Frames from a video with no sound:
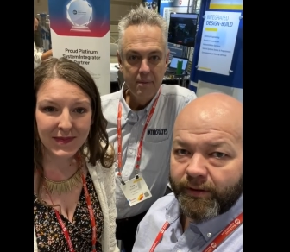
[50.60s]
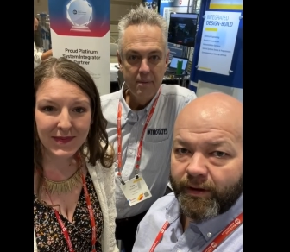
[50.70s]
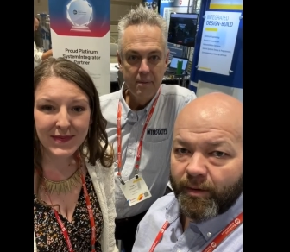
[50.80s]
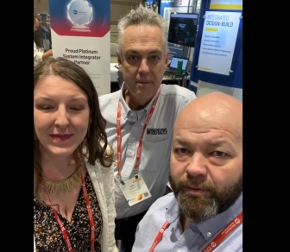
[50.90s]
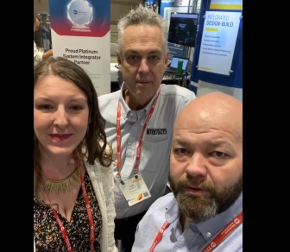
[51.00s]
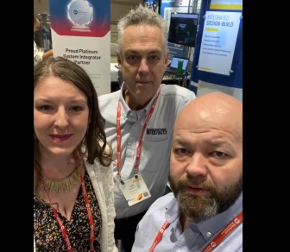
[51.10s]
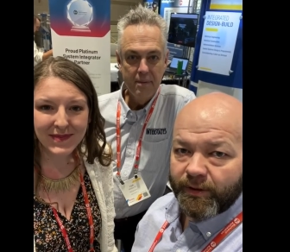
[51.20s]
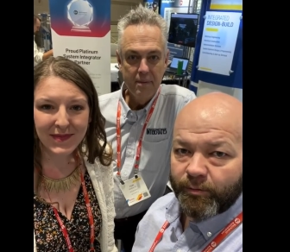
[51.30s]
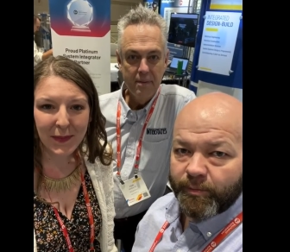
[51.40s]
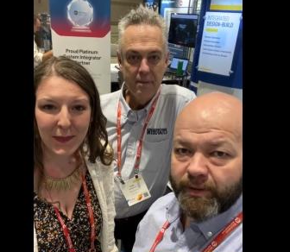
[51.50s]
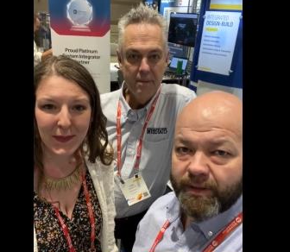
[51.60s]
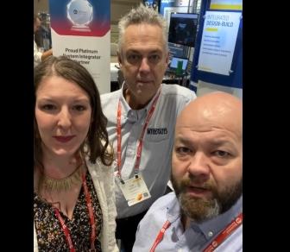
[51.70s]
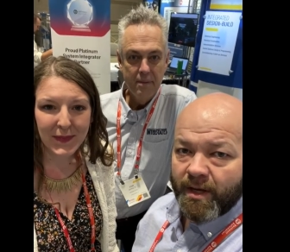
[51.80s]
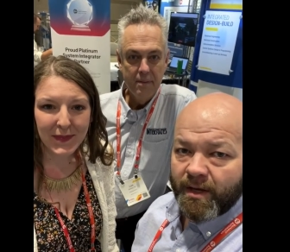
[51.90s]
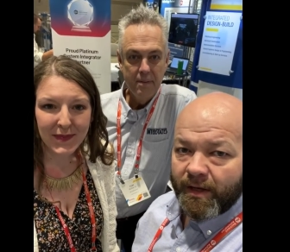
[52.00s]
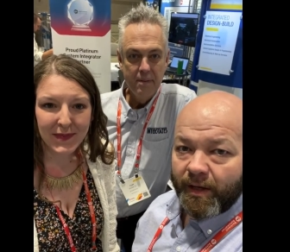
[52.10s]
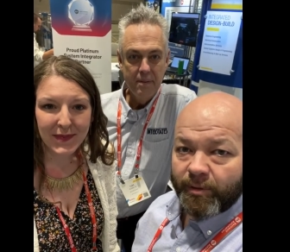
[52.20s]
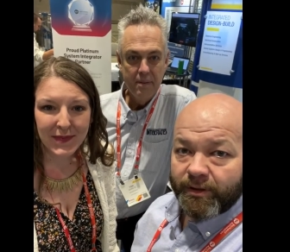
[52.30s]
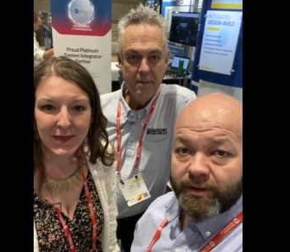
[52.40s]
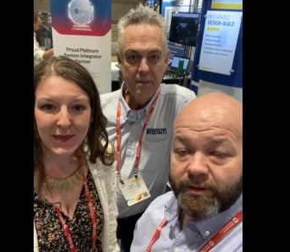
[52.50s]
Speaker 1: here in our booth that we'll be
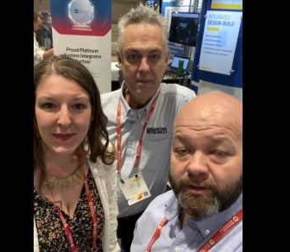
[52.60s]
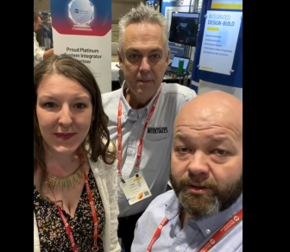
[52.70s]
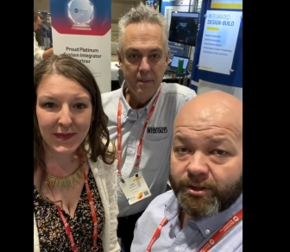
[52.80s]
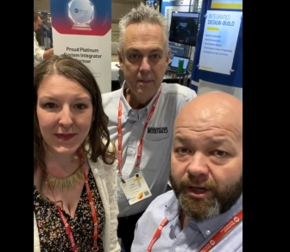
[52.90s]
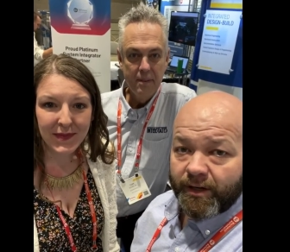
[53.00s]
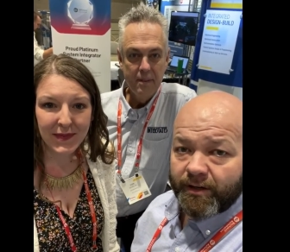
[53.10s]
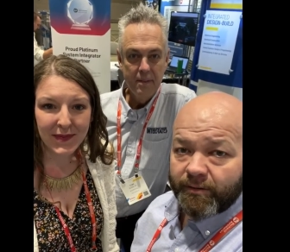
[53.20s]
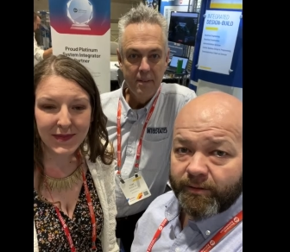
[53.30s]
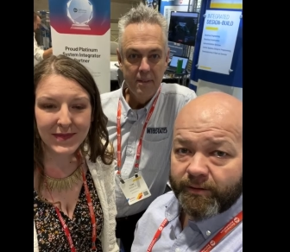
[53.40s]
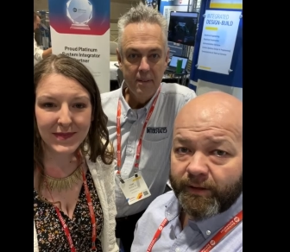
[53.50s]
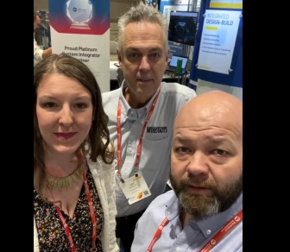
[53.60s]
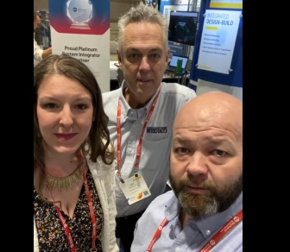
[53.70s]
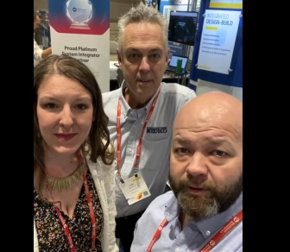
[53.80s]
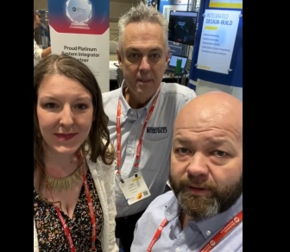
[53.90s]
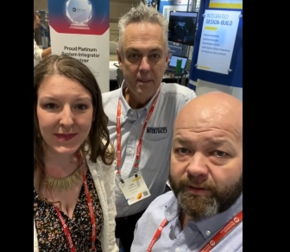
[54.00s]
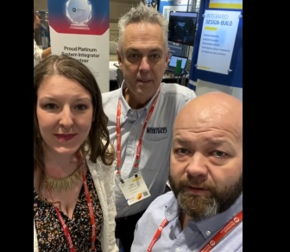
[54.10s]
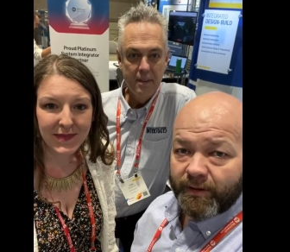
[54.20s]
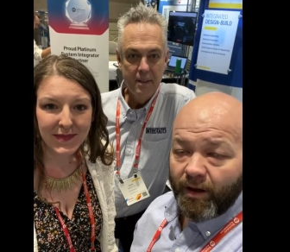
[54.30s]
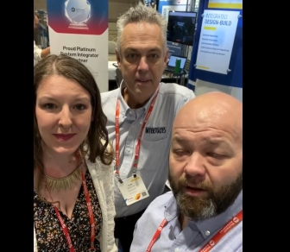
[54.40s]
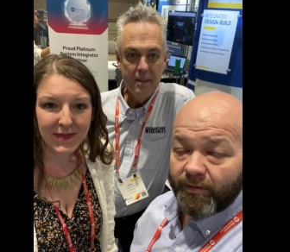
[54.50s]
able to, to share with
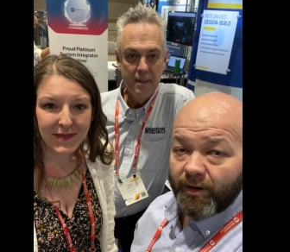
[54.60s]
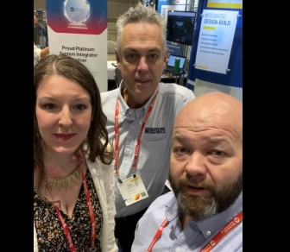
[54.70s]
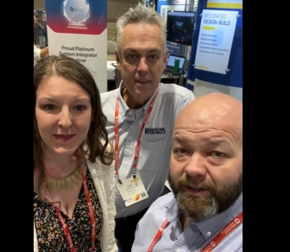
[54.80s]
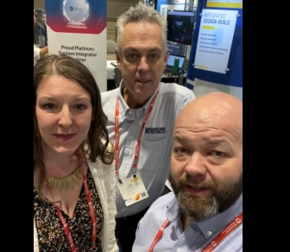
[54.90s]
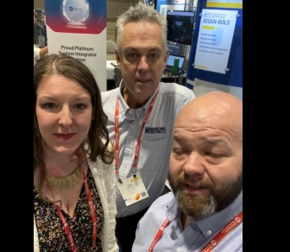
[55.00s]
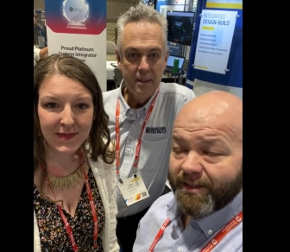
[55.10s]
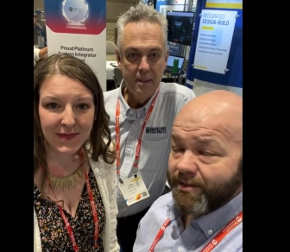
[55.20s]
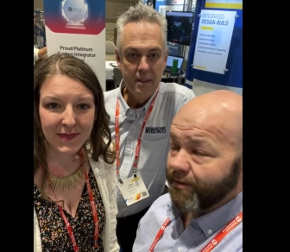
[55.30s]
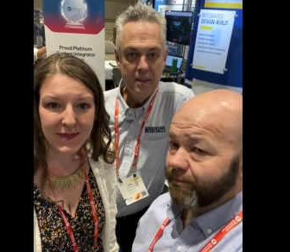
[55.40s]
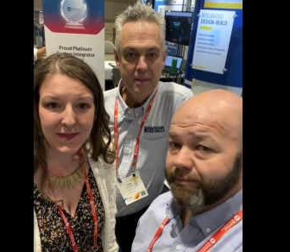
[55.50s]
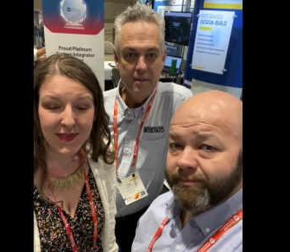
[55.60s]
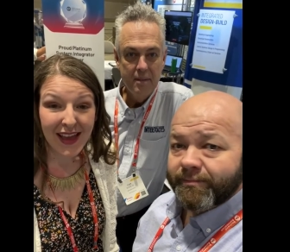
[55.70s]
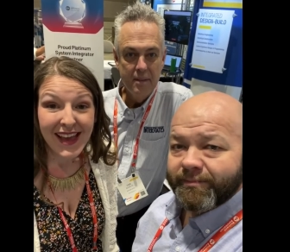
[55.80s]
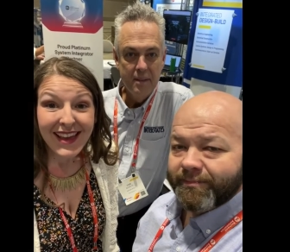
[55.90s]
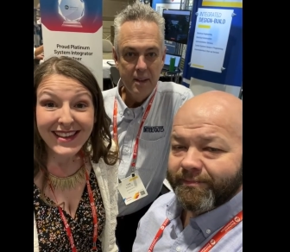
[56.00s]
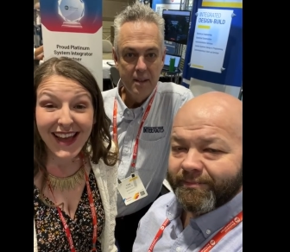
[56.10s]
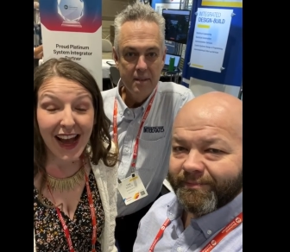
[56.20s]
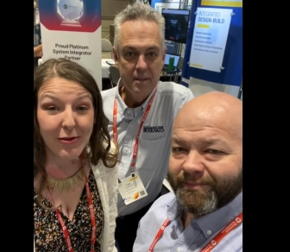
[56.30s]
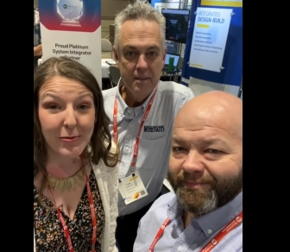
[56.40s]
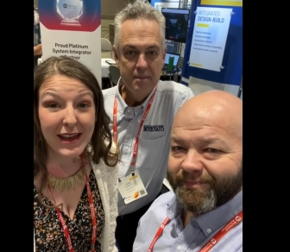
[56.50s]
all of our attendees.
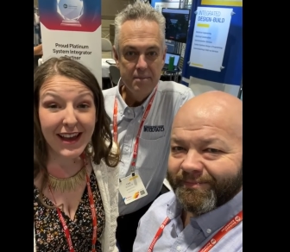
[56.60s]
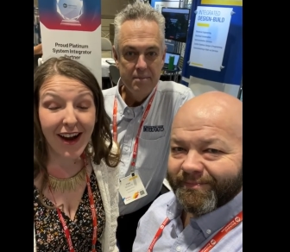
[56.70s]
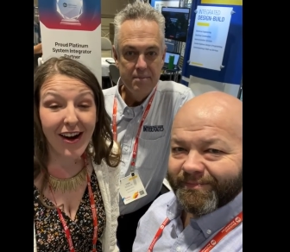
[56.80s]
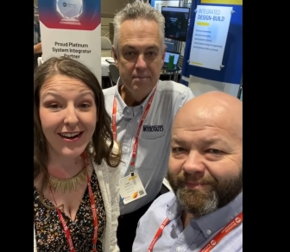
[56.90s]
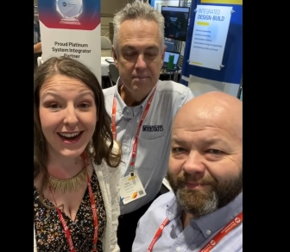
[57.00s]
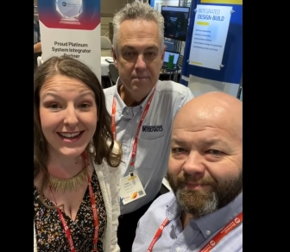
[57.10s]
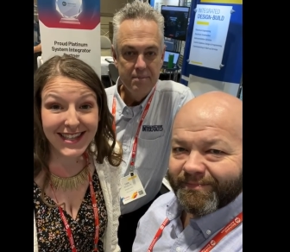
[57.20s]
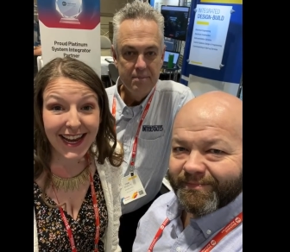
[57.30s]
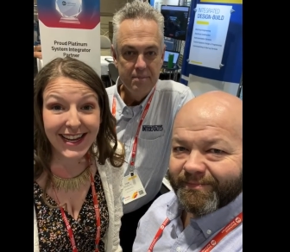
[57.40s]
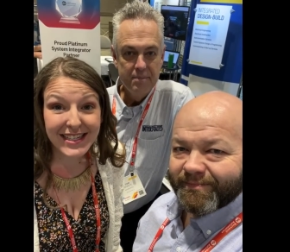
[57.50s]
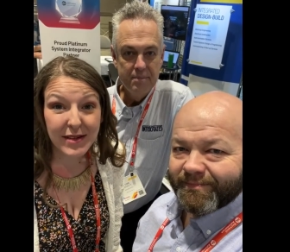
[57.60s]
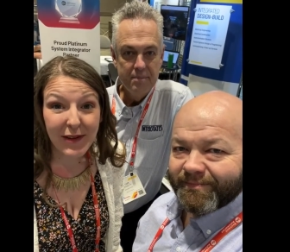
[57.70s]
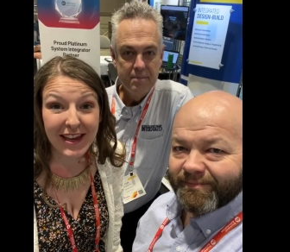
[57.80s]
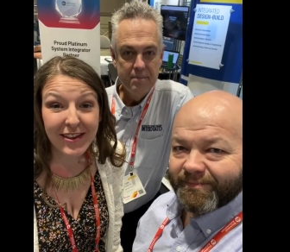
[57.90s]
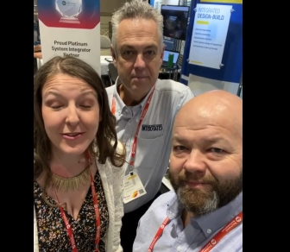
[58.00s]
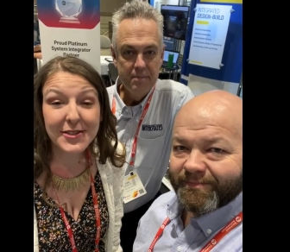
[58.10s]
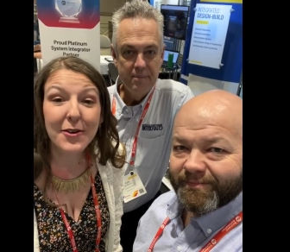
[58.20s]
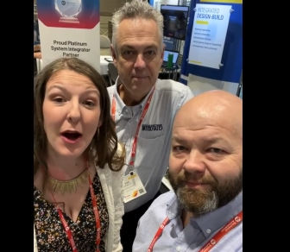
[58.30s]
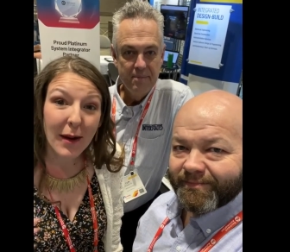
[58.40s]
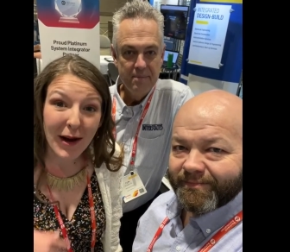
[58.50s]
Speaker 2: Yeah, we are excited to meet you,
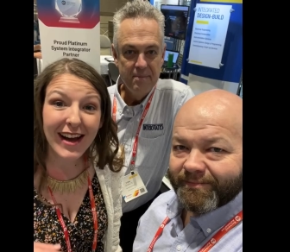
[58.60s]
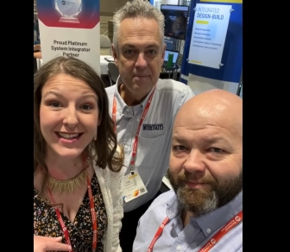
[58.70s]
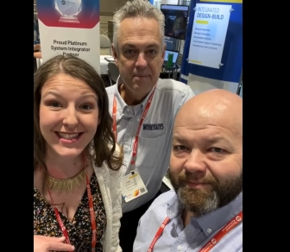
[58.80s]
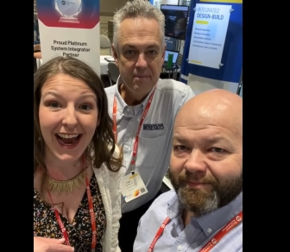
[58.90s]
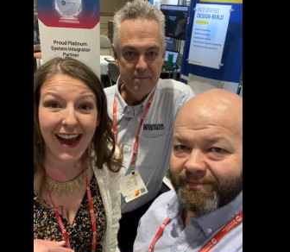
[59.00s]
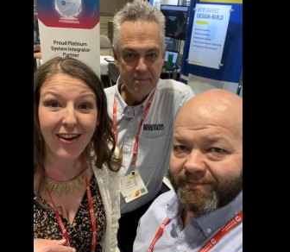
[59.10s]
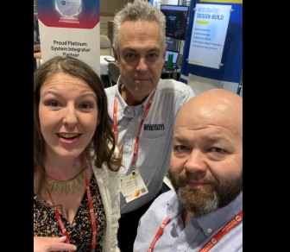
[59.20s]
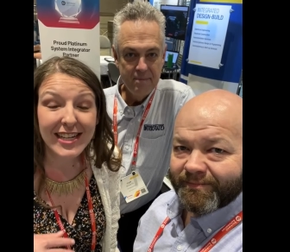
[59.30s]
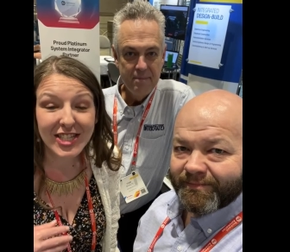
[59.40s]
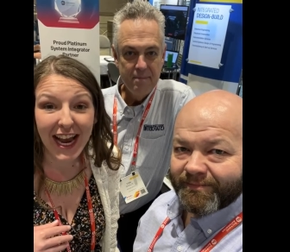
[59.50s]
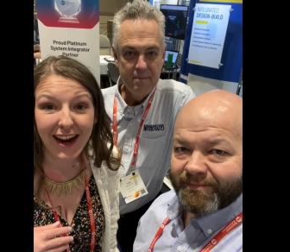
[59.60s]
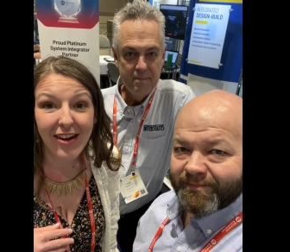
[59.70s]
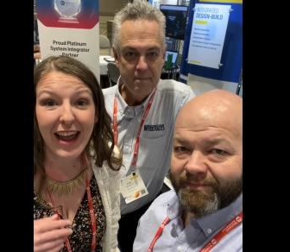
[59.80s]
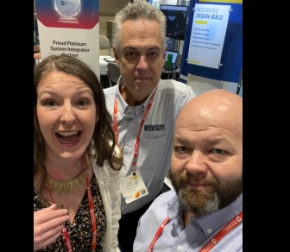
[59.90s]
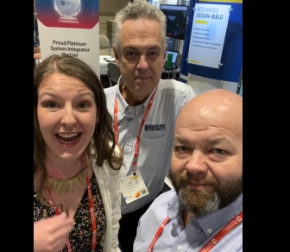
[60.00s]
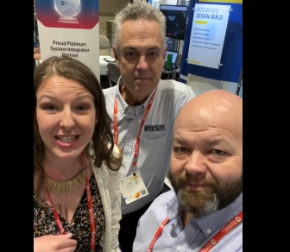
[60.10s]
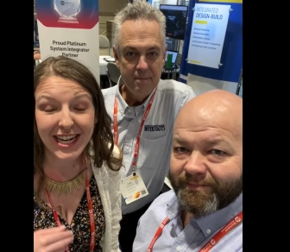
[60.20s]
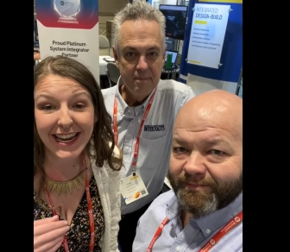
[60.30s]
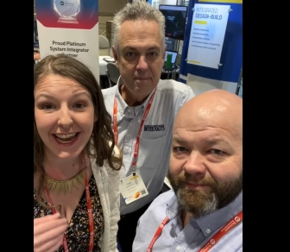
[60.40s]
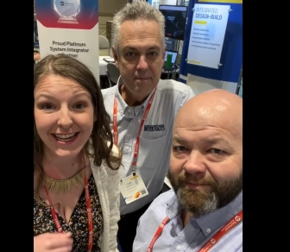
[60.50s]
so come on down, check out
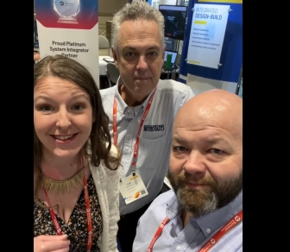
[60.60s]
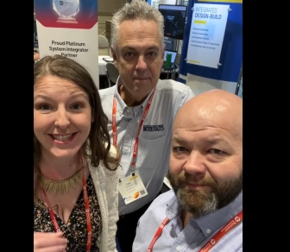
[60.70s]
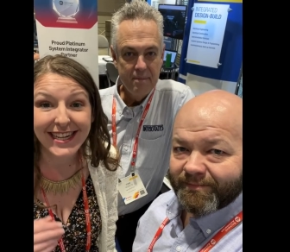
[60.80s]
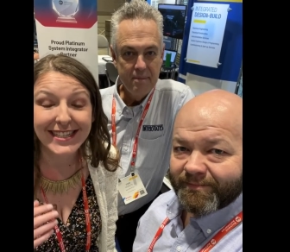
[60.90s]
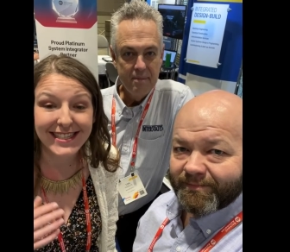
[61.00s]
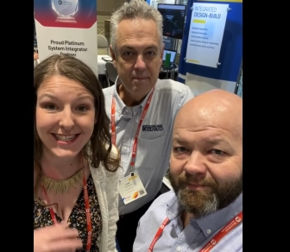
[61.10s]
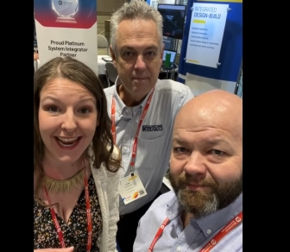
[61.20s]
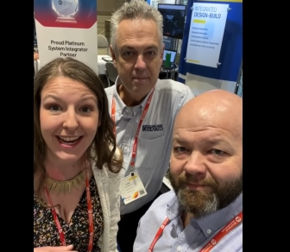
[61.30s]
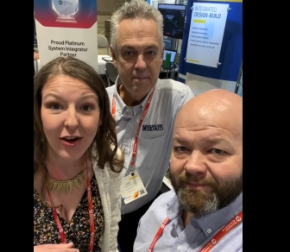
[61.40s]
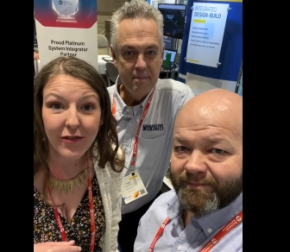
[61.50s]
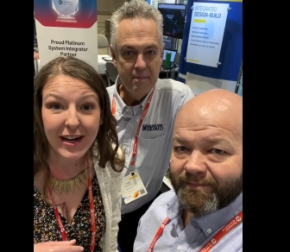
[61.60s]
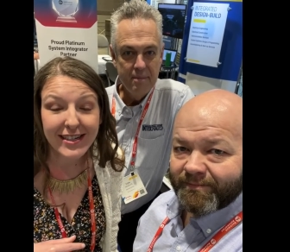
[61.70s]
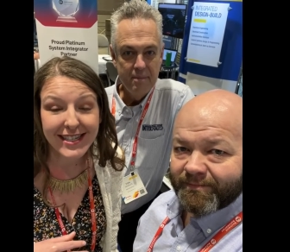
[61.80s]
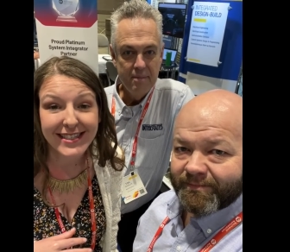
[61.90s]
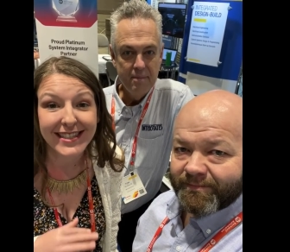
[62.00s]
hashtag Interstates Takeover to